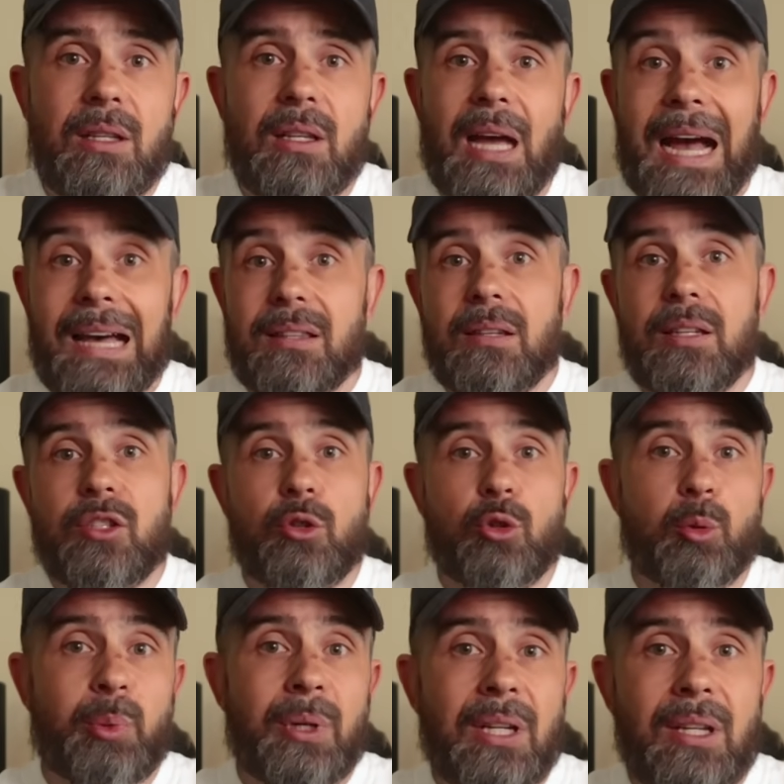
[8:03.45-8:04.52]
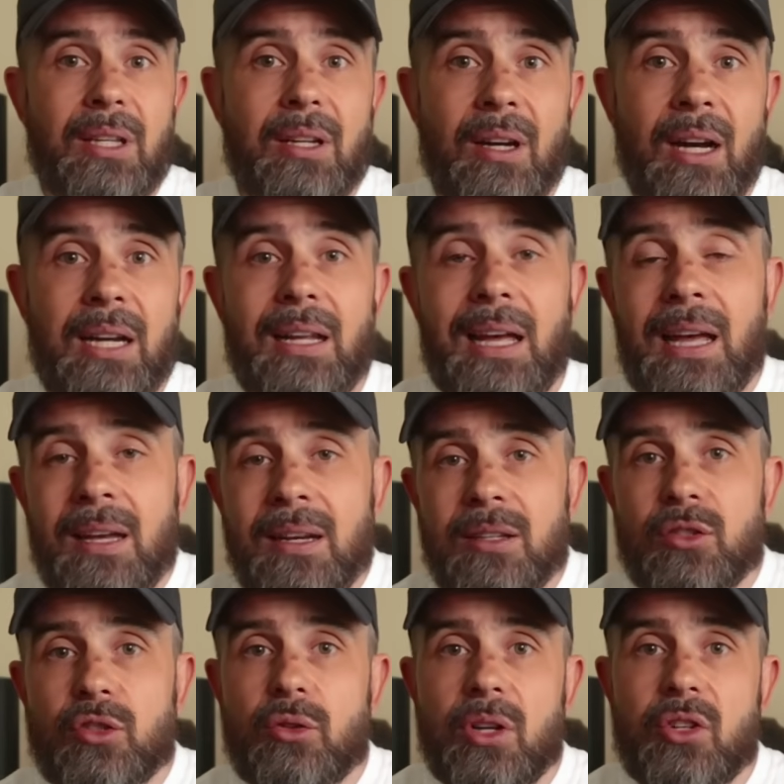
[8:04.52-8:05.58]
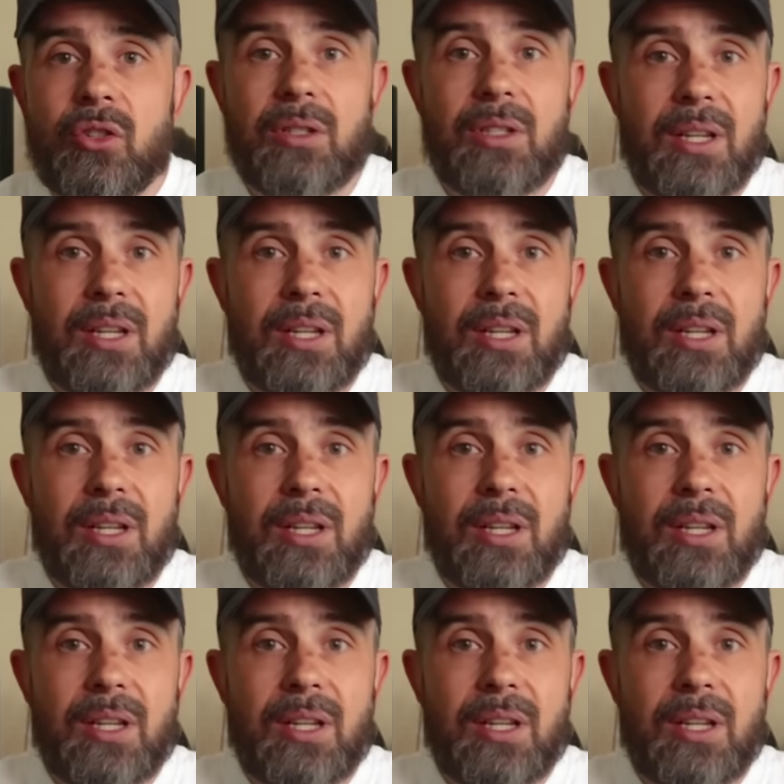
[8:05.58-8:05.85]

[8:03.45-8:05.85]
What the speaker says: the athlete durability guide and a structured